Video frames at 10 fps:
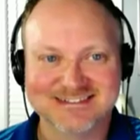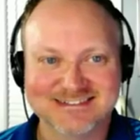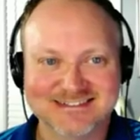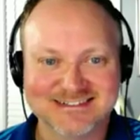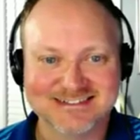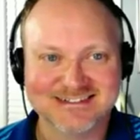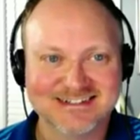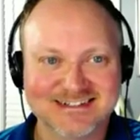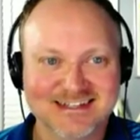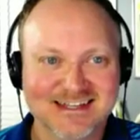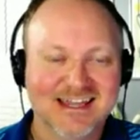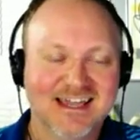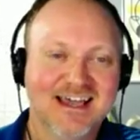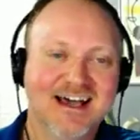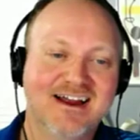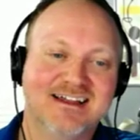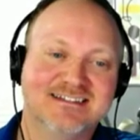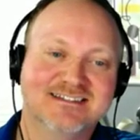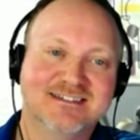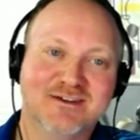That's all good. All right.
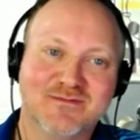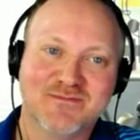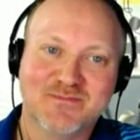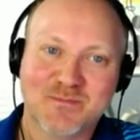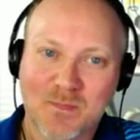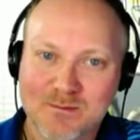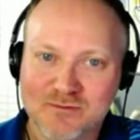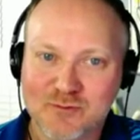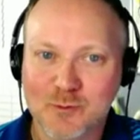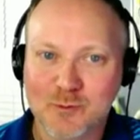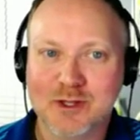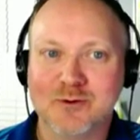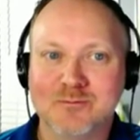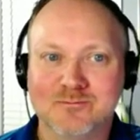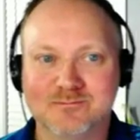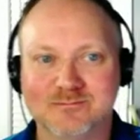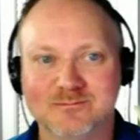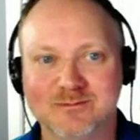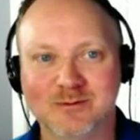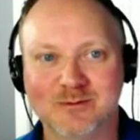So before we go, I
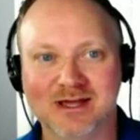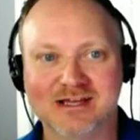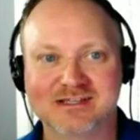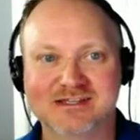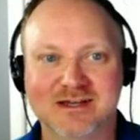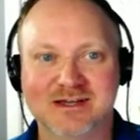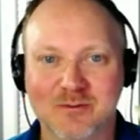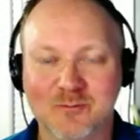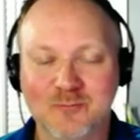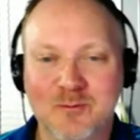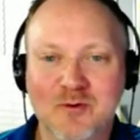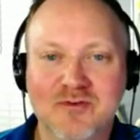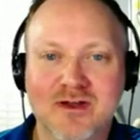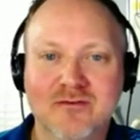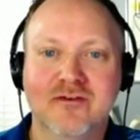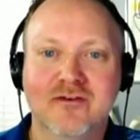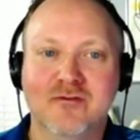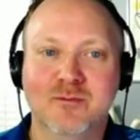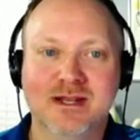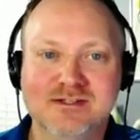want to ask one more favor of
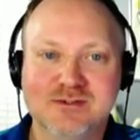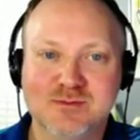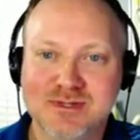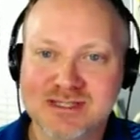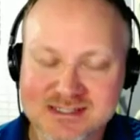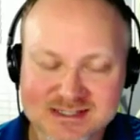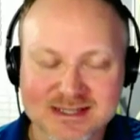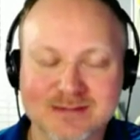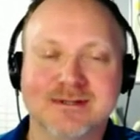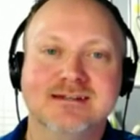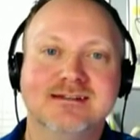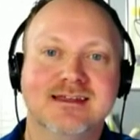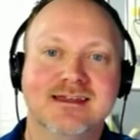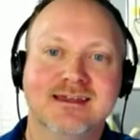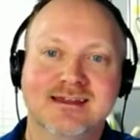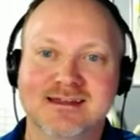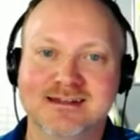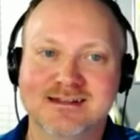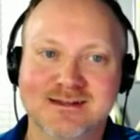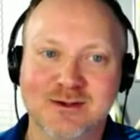everybody to please take a minute and
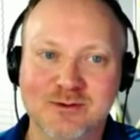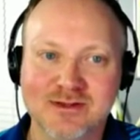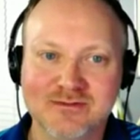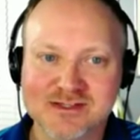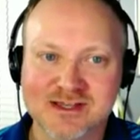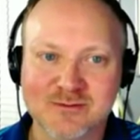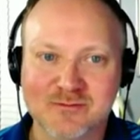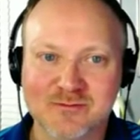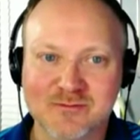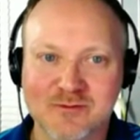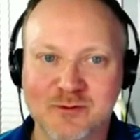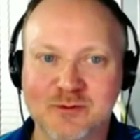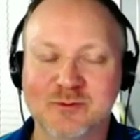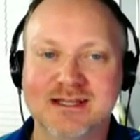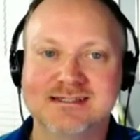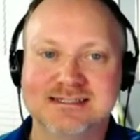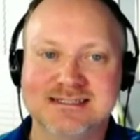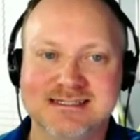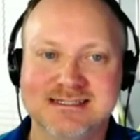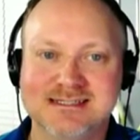go leave us a review and rating
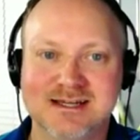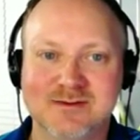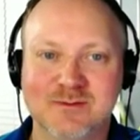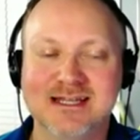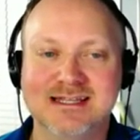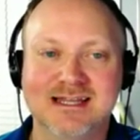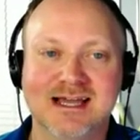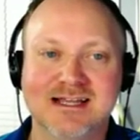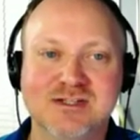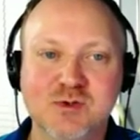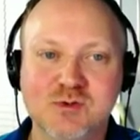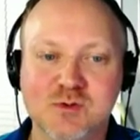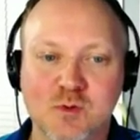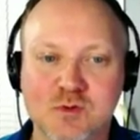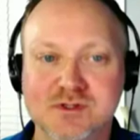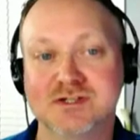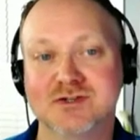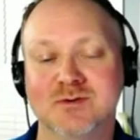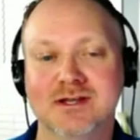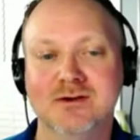in iTunes or Stitcher
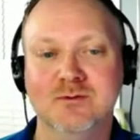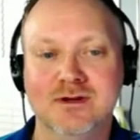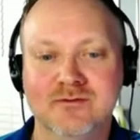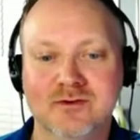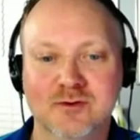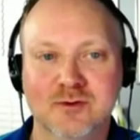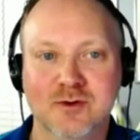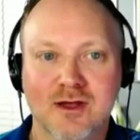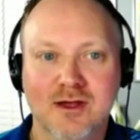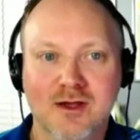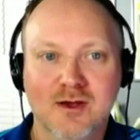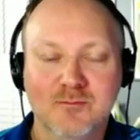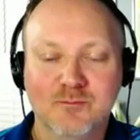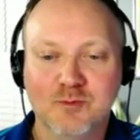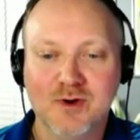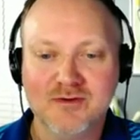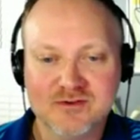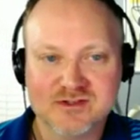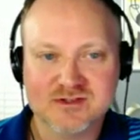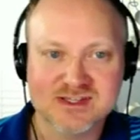Radio, whatever your preference
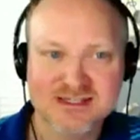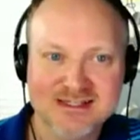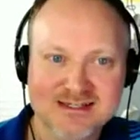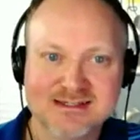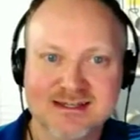is.